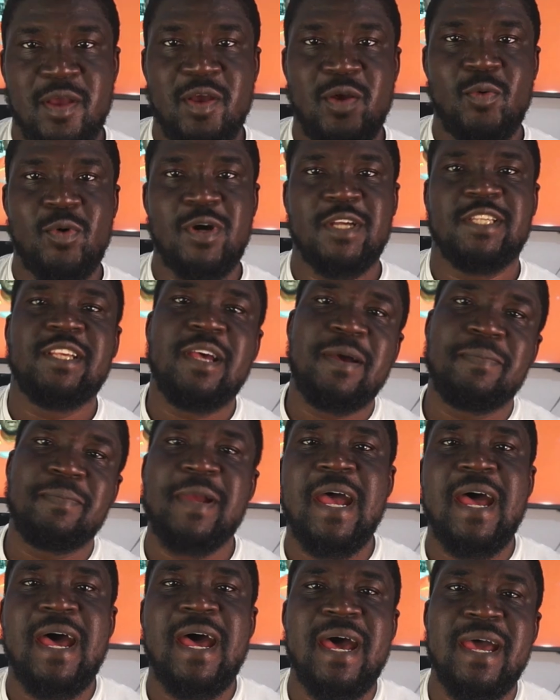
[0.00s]
What's up,
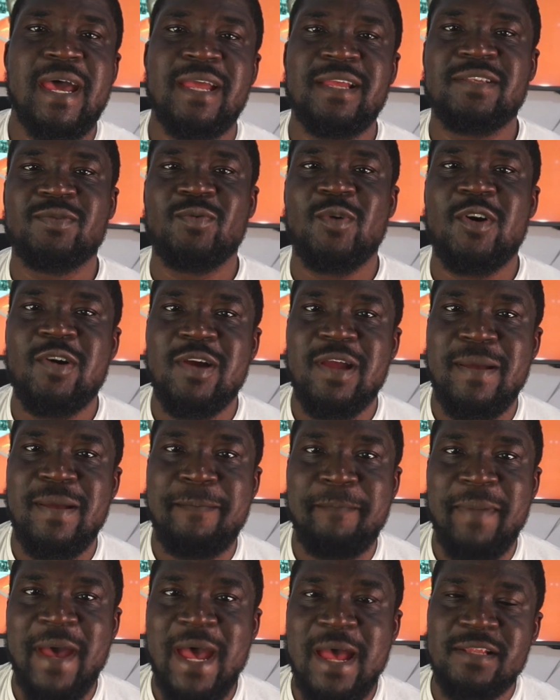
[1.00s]
guys? Welcome
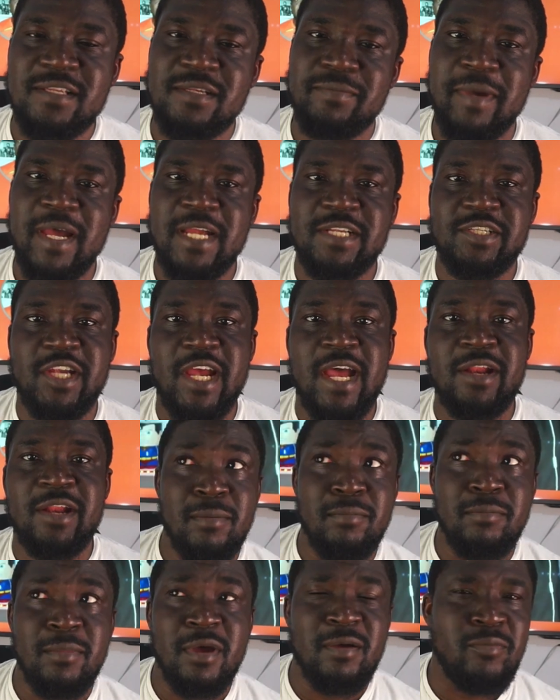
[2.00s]
back to my
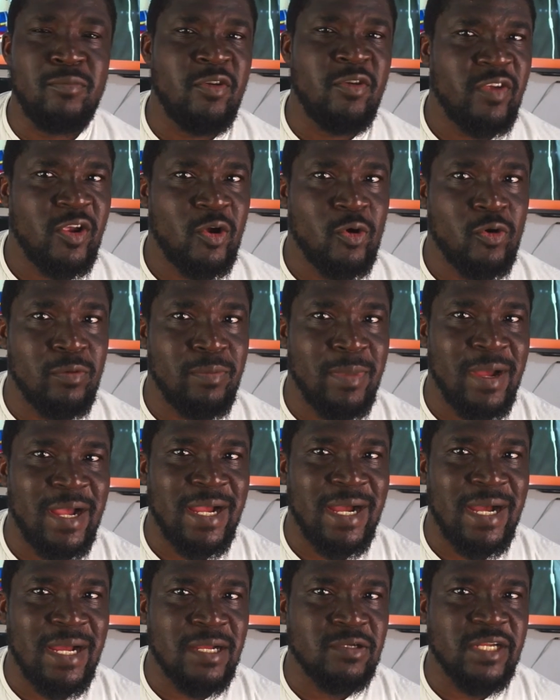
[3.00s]
channel. A movie caught my
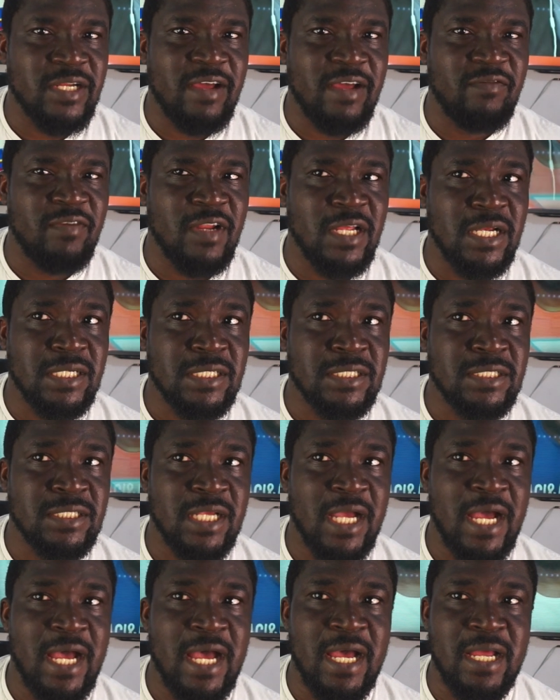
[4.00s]
eye on Netflix,
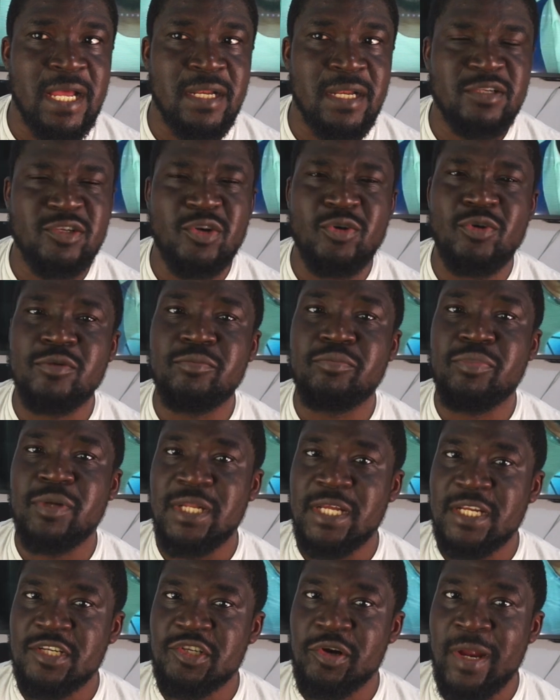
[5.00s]
and it's called
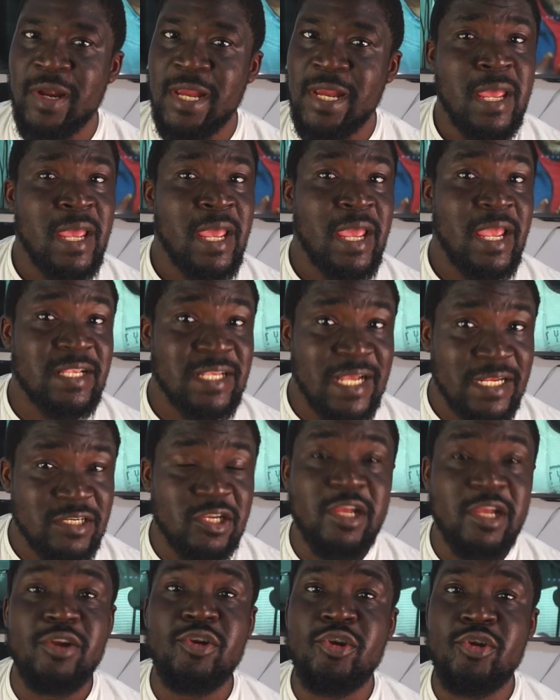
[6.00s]
Bullet Train. It's
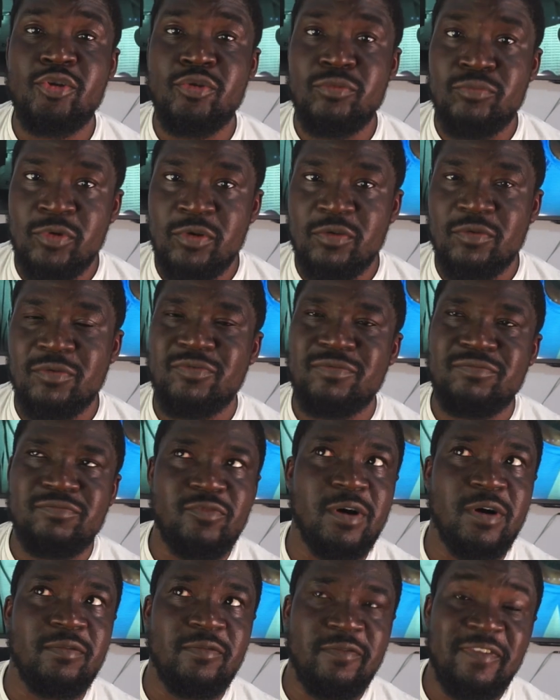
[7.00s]
actually a new,
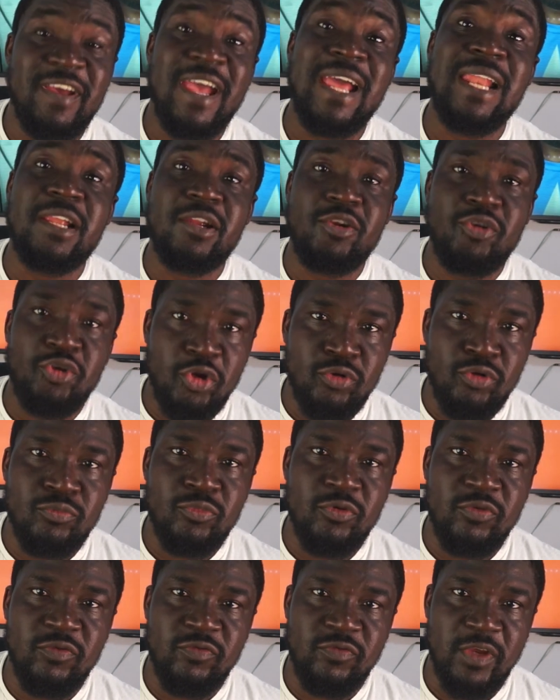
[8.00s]
well, fairly new
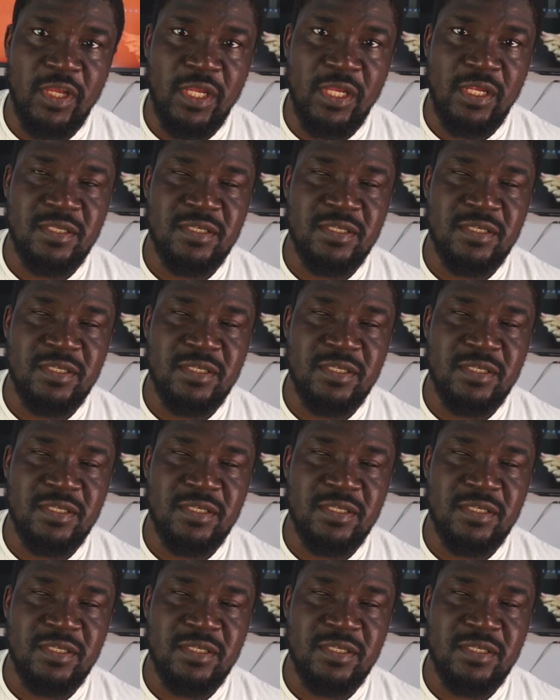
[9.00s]
movie.